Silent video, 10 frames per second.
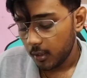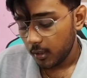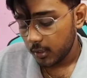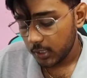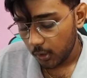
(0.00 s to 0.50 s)

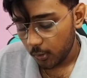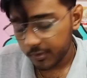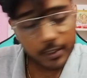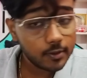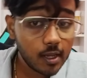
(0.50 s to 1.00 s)
So
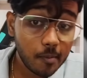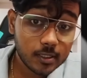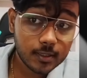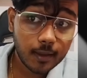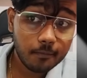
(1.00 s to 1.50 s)
without wasting much
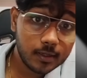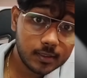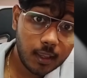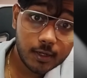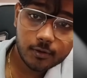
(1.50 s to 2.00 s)
time, let's
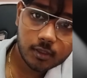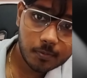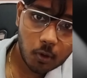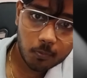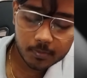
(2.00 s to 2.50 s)
get into the
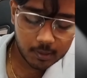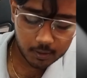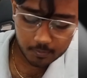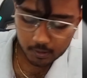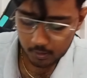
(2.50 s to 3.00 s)
problem
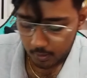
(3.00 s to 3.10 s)
statement.